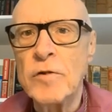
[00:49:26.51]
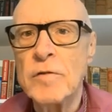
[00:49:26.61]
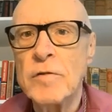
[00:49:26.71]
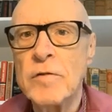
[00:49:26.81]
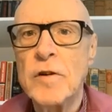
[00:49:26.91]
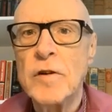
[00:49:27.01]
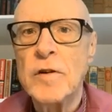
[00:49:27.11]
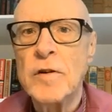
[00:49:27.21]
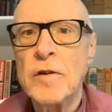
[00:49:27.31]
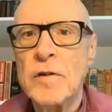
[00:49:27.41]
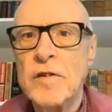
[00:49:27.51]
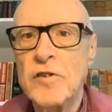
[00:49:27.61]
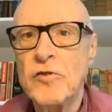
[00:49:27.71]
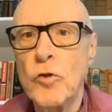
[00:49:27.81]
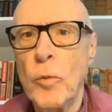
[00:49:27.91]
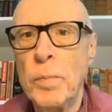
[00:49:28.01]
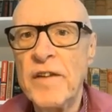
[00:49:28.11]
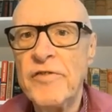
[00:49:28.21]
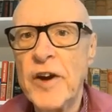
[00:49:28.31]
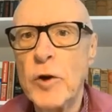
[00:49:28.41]
you down to
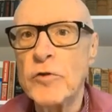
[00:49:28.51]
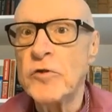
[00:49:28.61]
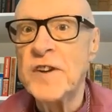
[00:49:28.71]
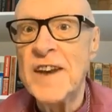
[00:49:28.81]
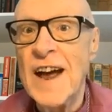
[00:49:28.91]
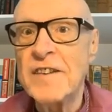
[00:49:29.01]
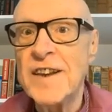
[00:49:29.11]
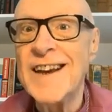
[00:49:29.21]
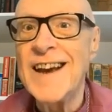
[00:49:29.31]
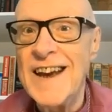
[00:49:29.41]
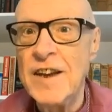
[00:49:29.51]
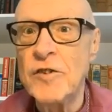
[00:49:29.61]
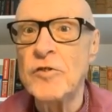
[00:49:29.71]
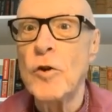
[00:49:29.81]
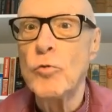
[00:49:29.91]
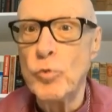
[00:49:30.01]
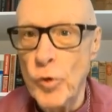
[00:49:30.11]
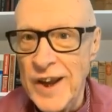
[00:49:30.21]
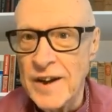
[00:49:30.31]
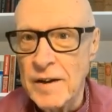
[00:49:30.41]
strawberry fields. Nothing
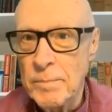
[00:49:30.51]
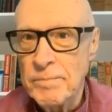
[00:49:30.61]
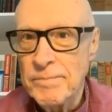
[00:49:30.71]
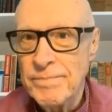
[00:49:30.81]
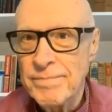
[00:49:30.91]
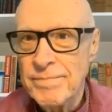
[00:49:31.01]
is real.